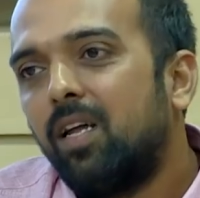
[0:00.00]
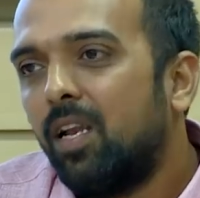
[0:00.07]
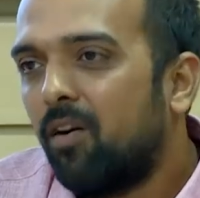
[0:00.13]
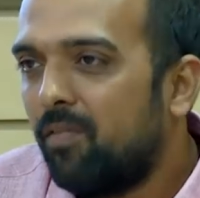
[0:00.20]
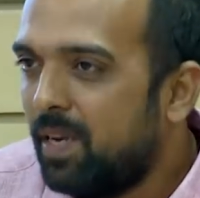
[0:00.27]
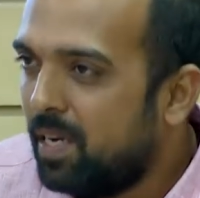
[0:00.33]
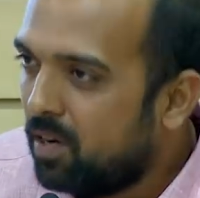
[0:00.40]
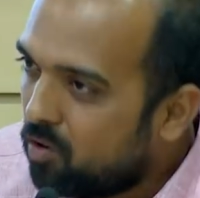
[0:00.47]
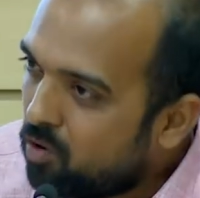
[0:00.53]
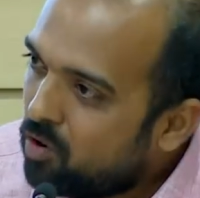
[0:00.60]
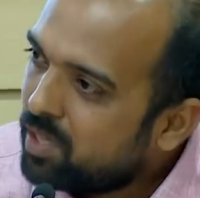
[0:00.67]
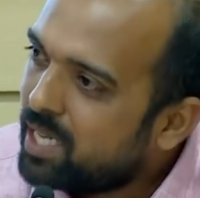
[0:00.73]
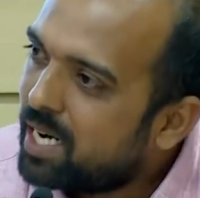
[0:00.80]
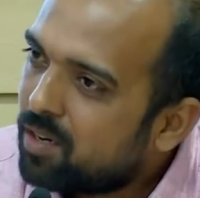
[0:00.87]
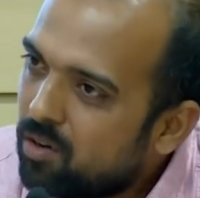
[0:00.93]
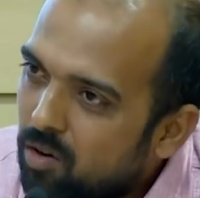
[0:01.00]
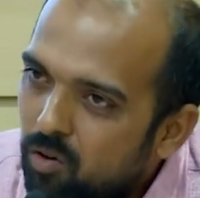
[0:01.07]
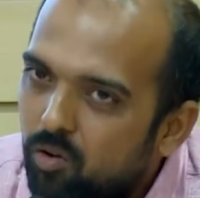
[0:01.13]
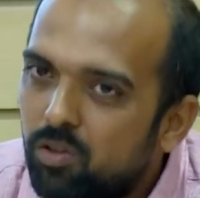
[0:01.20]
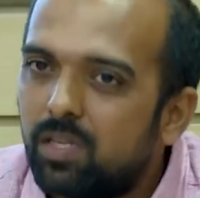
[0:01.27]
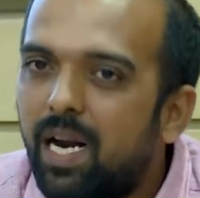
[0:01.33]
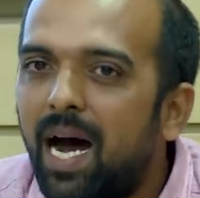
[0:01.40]
Now, we know that, you know,
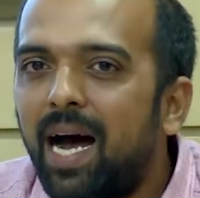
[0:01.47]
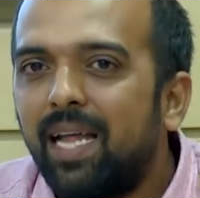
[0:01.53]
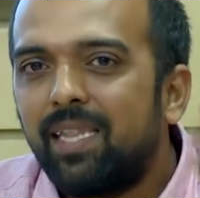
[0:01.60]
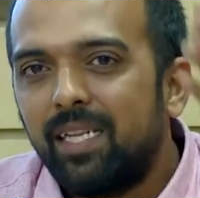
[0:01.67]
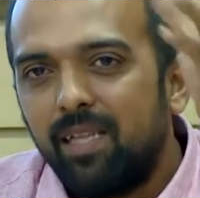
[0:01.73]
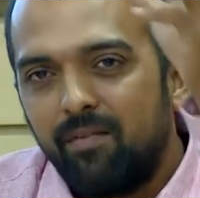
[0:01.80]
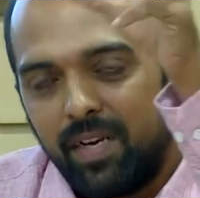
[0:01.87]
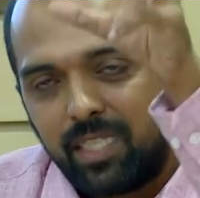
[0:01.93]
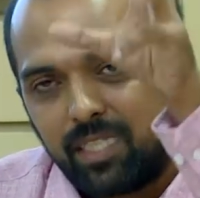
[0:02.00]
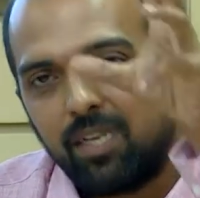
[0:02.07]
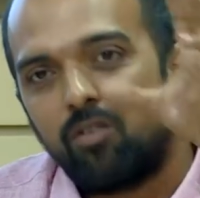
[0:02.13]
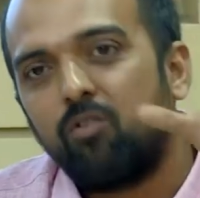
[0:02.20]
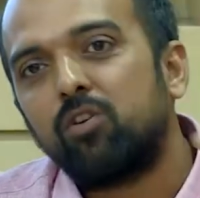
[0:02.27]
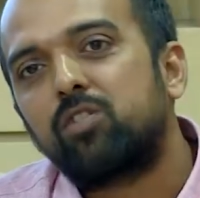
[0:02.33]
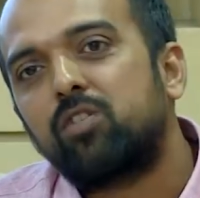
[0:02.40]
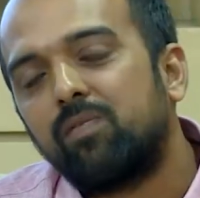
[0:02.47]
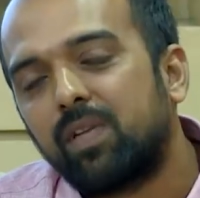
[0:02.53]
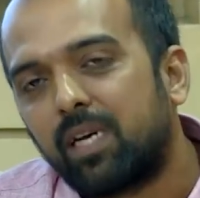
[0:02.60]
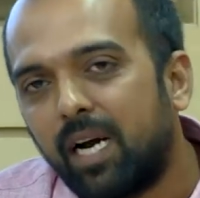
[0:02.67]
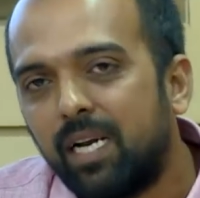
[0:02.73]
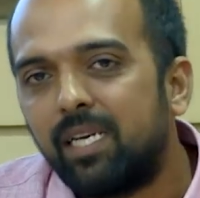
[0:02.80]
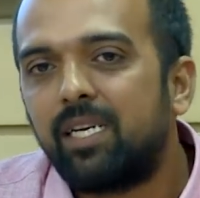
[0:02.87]
Gujarat and the western coast of the
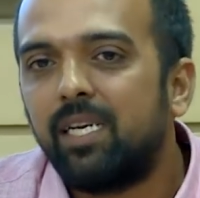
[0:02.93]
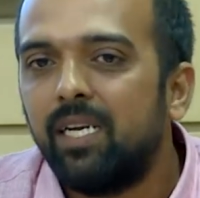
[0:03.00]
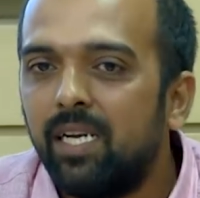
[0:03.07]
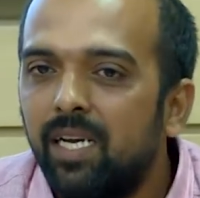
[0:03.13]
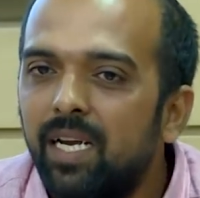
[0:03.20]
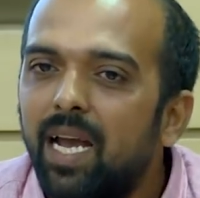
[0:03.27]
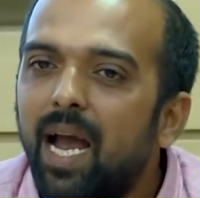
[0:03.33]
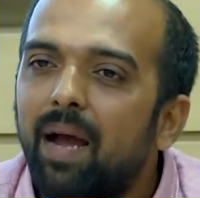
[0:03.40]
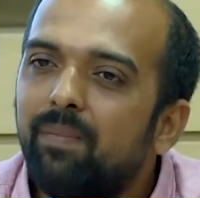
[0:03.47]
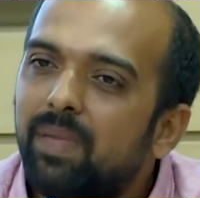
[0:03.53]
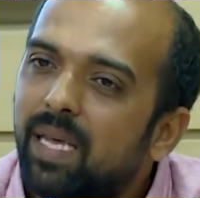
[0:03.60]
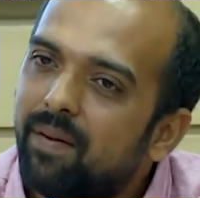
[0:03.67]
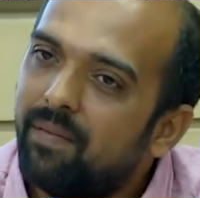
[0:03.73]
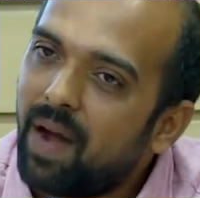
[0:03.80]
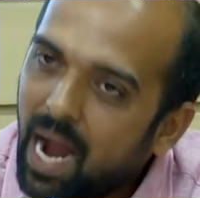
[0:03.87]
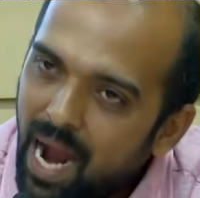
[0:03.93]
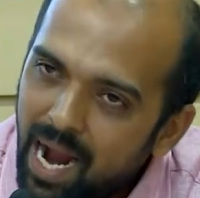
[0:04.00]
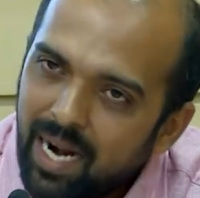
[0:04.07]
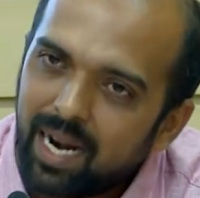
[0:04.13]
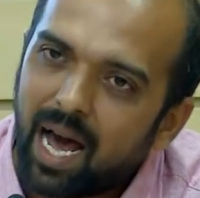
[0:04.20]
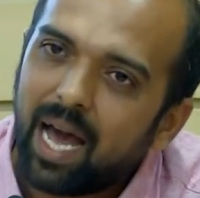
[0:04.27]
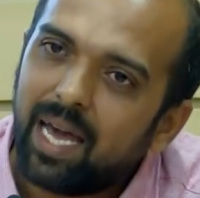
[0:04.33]
country, and they have
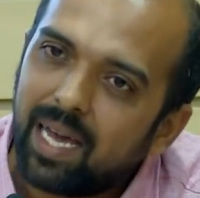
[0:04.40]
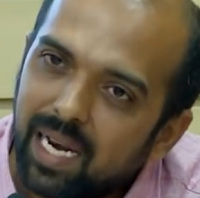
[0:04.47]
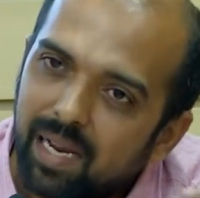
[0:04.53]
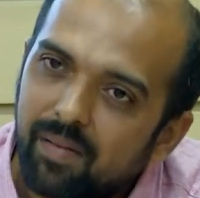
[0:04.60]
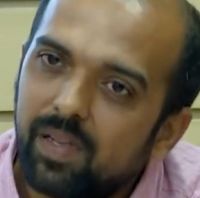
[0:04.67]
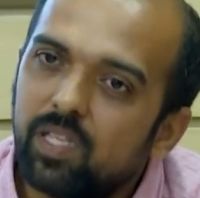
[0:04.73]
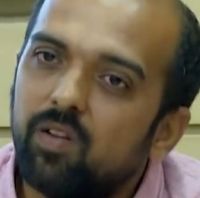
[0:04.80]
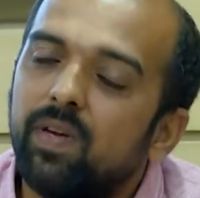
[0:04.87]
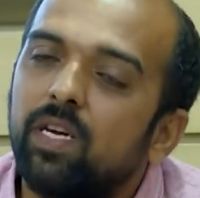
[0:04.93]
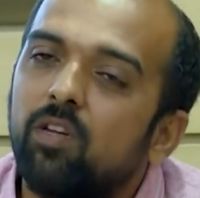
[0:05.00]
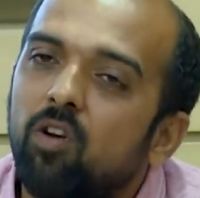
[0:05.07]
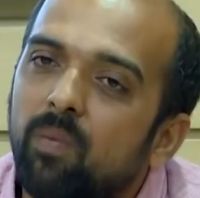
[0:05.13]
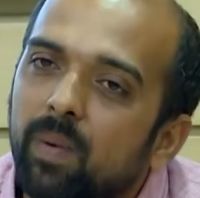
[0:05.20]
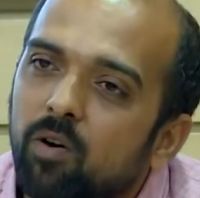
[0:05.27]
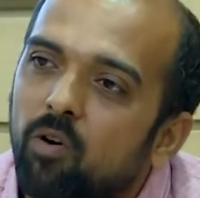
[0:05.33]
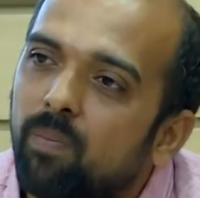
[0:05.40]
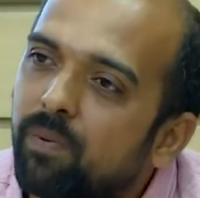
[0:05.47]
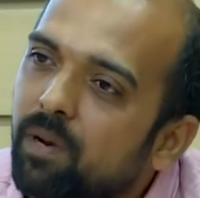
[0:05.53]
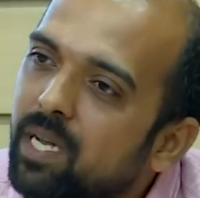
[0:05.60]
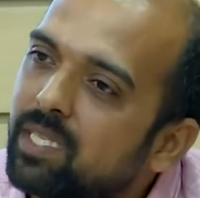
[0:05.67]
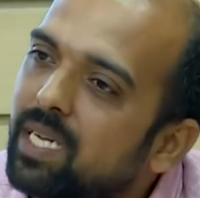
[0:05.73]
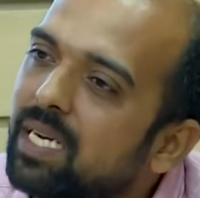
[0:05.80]
had higher levels of economic
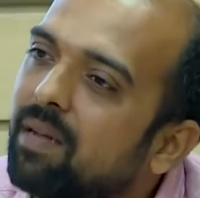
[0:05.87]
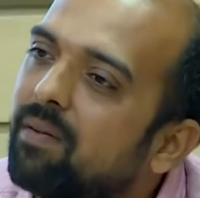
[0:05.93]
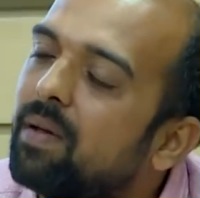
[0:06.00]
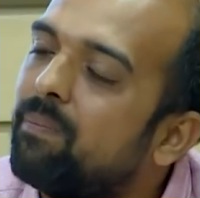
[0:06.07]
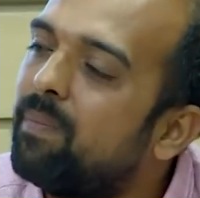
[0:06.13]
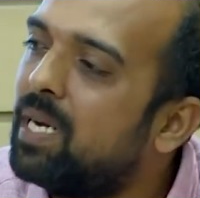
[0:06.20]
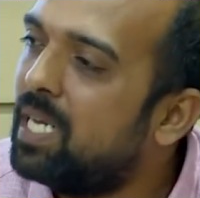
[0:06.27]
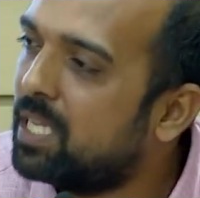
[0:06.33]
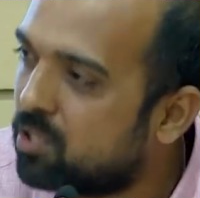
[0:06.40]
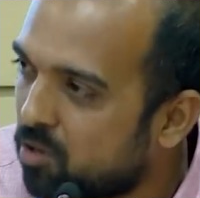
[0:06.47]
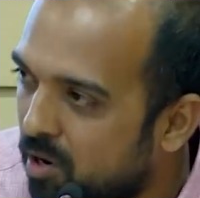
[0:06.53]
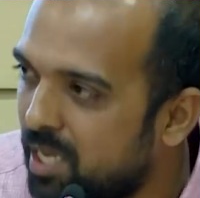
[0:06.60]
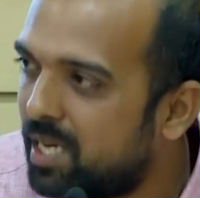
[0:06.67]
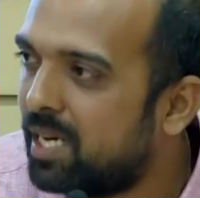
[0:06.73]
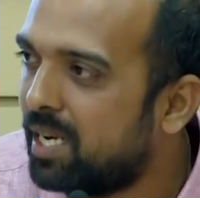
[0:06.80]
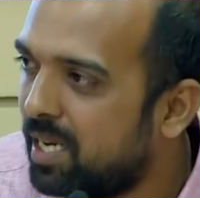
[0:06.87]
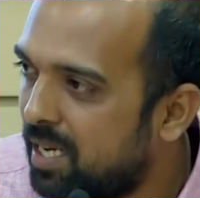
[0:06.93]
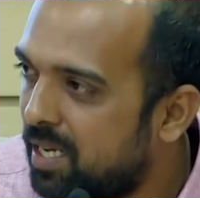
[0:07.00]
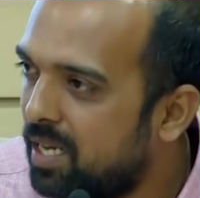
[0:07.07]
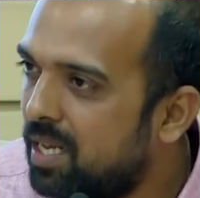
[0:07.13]
opulence and development historically.